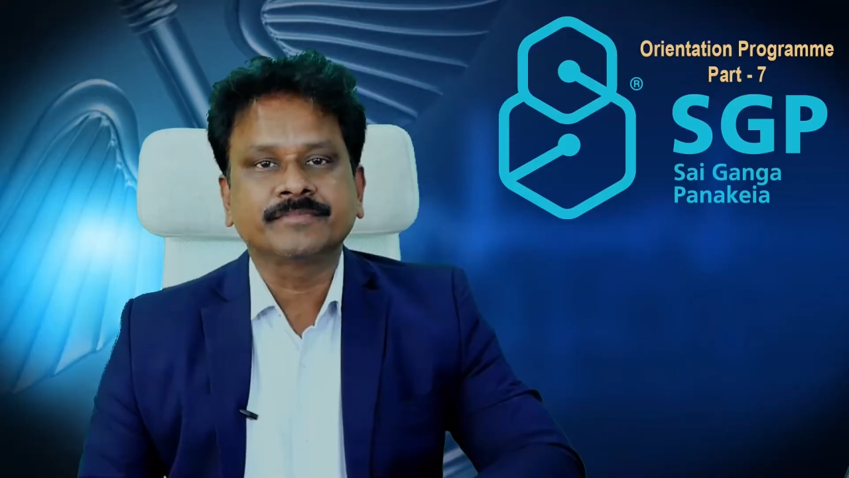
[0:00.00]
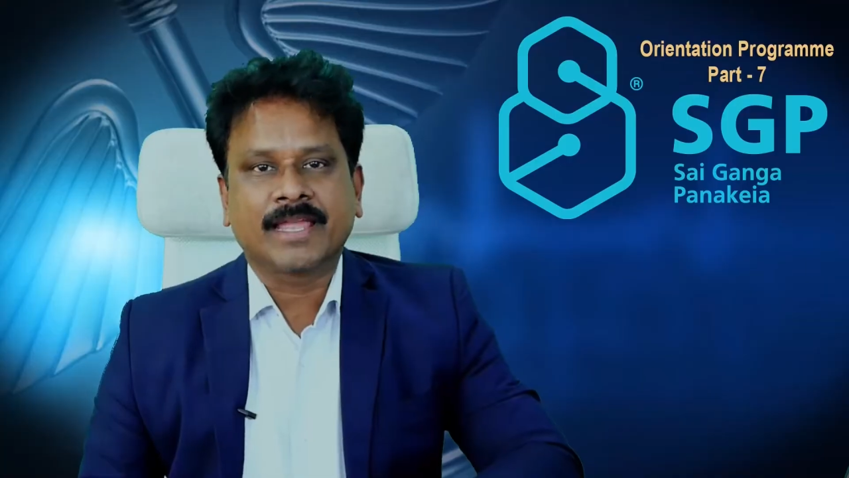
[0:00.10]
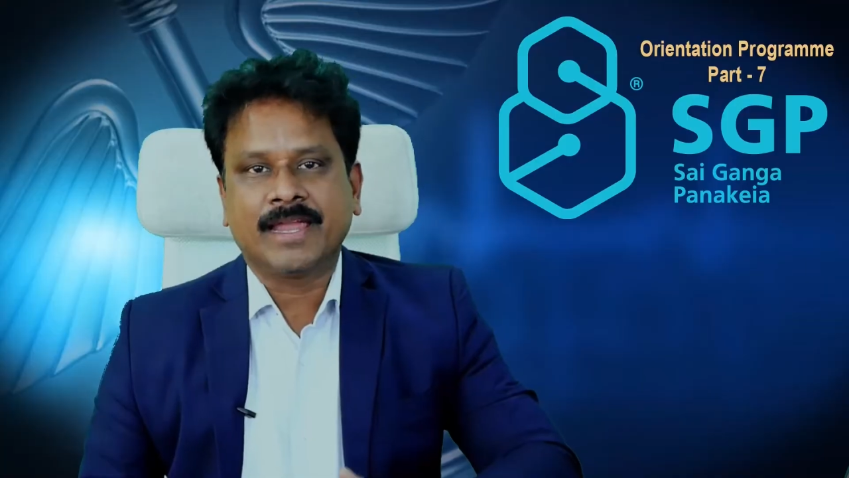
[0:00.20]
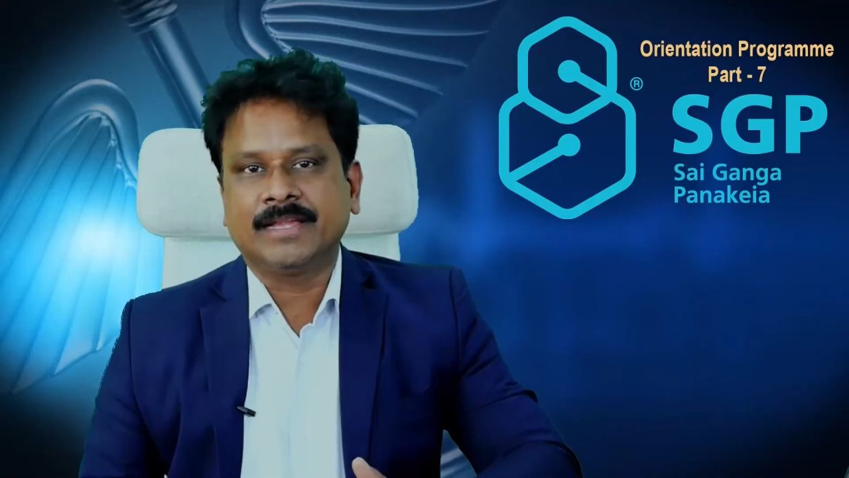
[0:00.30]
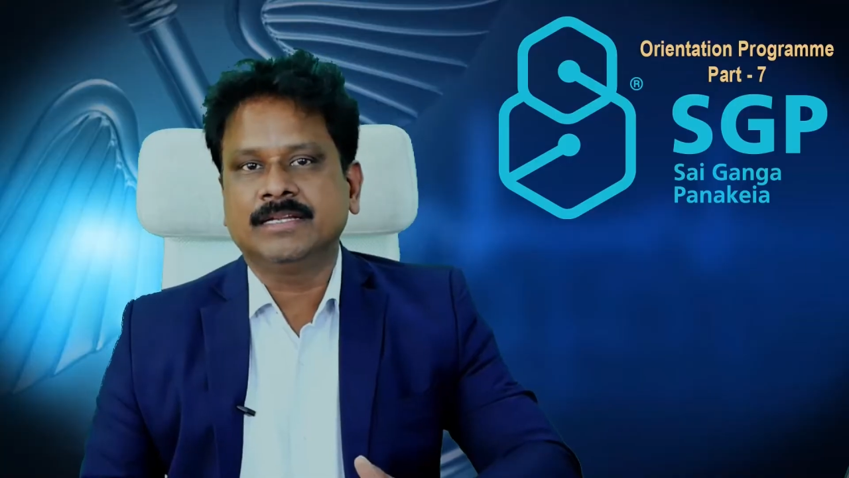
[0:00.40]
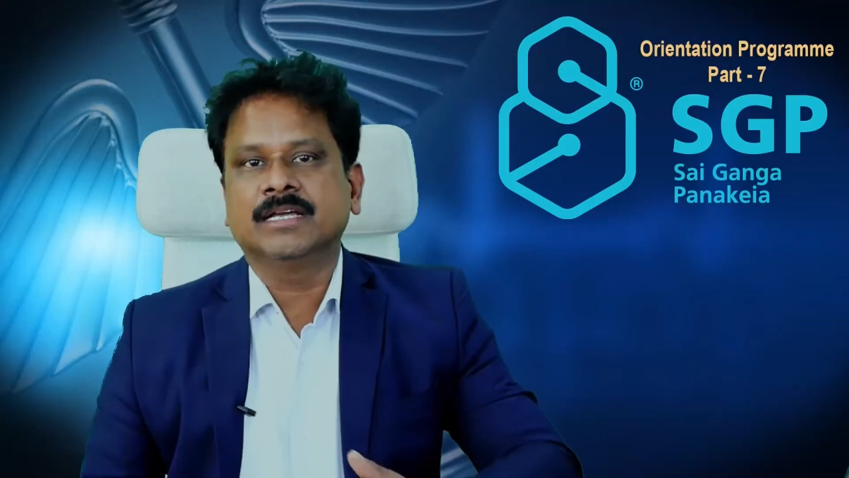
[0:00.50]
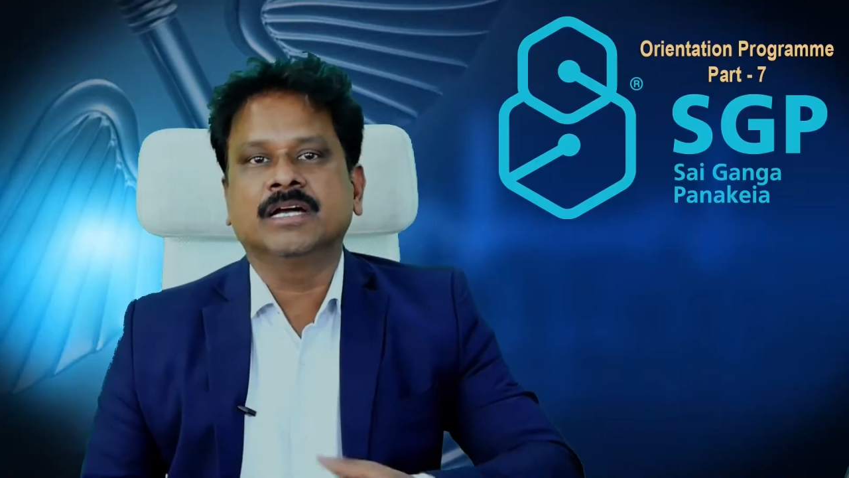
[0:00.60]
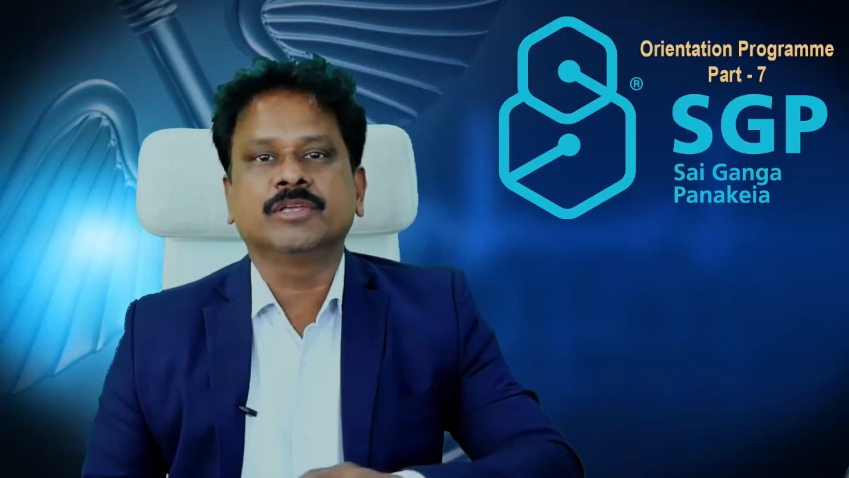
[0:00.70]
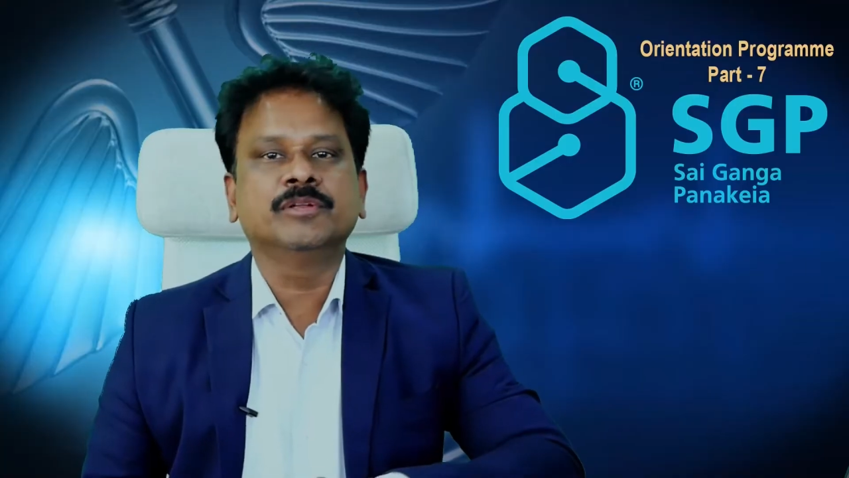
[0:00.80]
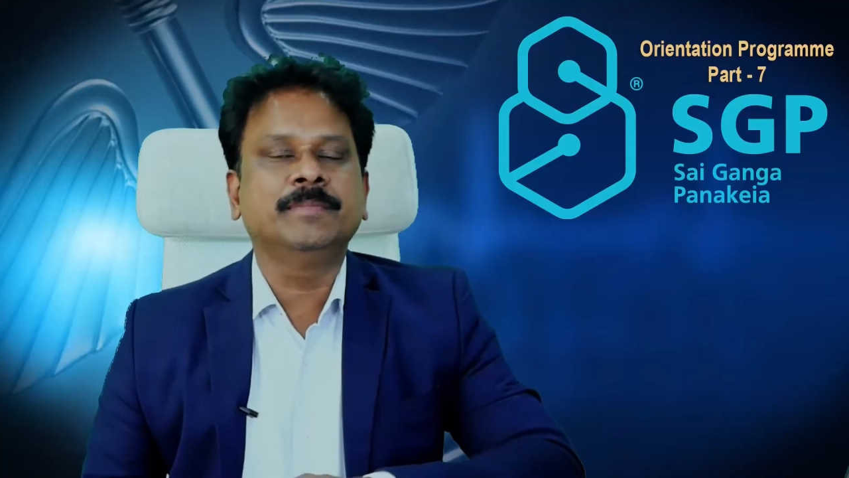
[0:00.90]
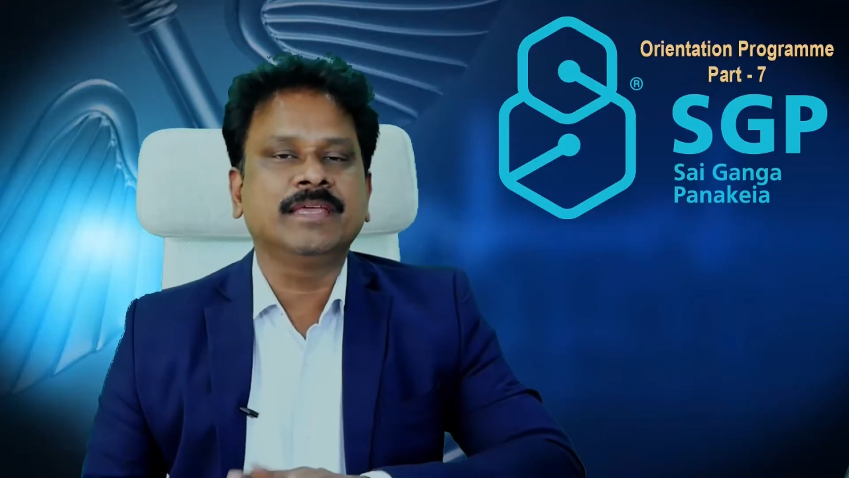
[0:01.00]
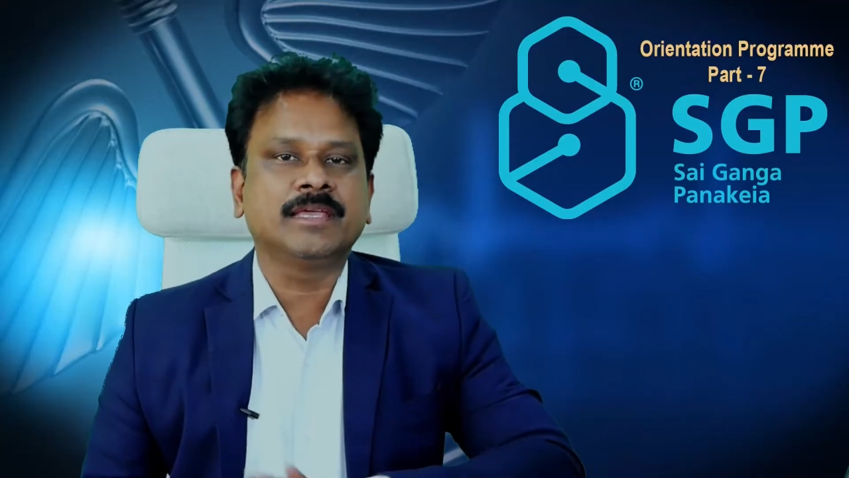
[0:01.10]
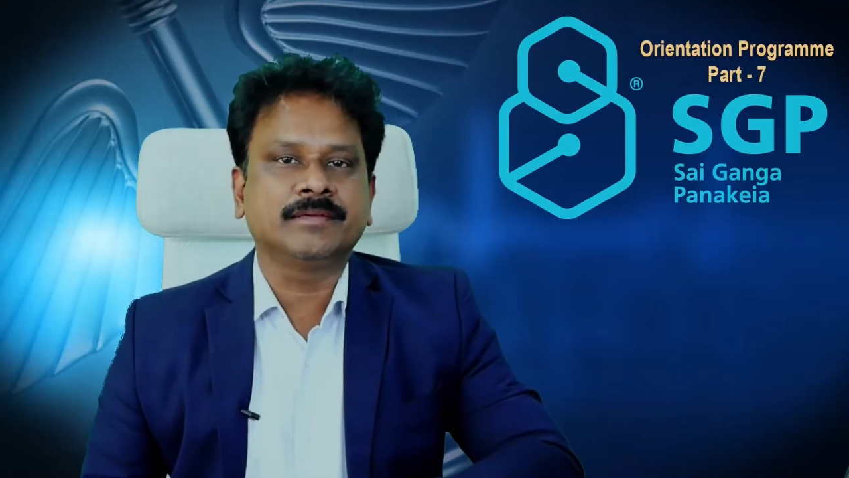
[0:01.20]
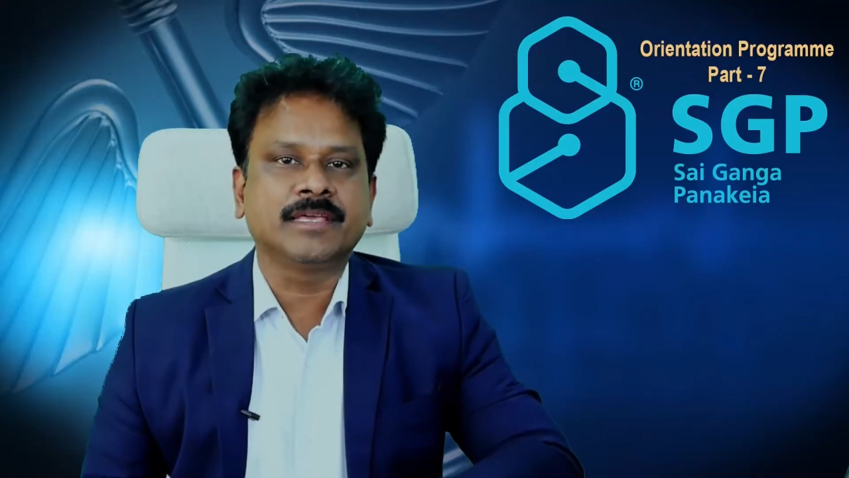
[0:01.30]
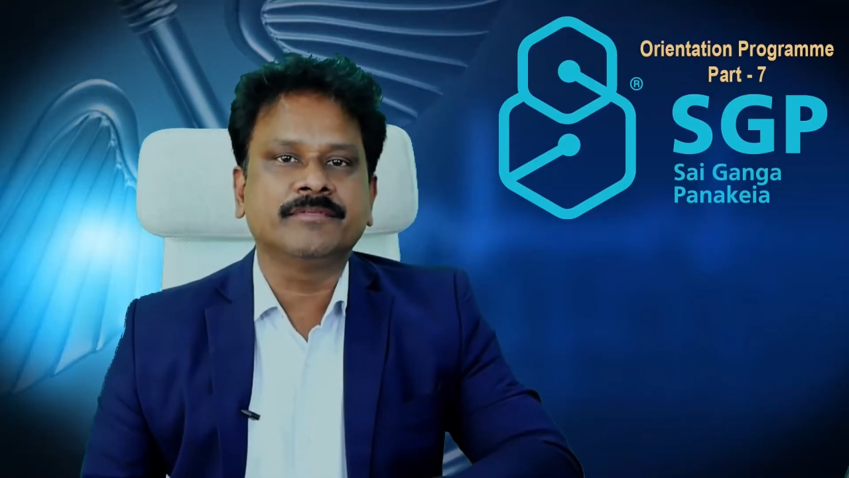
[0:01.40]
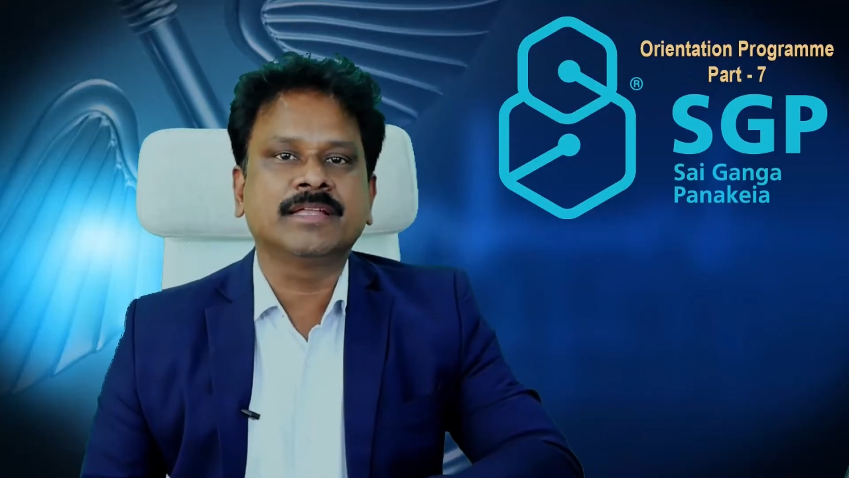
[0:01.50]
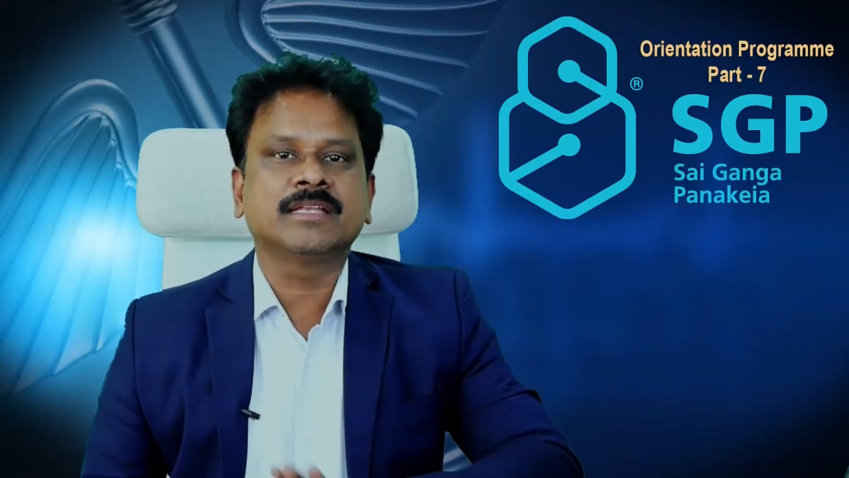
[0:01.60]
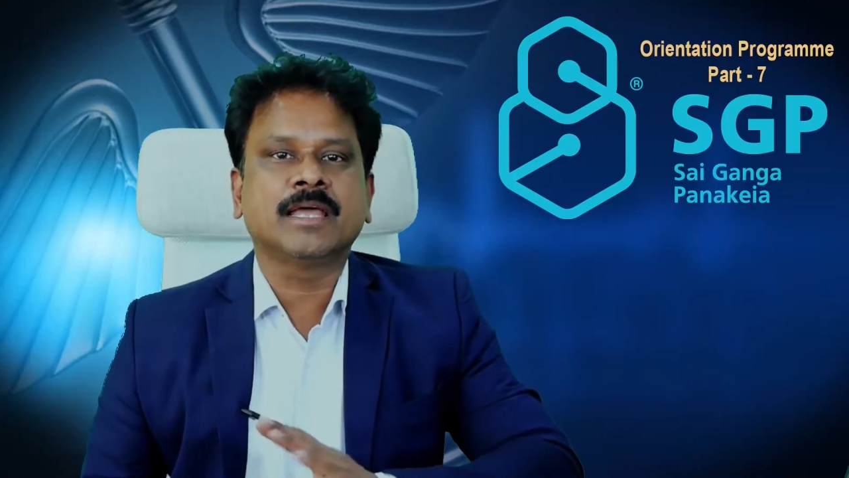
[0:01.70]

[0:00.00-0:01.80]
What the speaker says: And you'll be given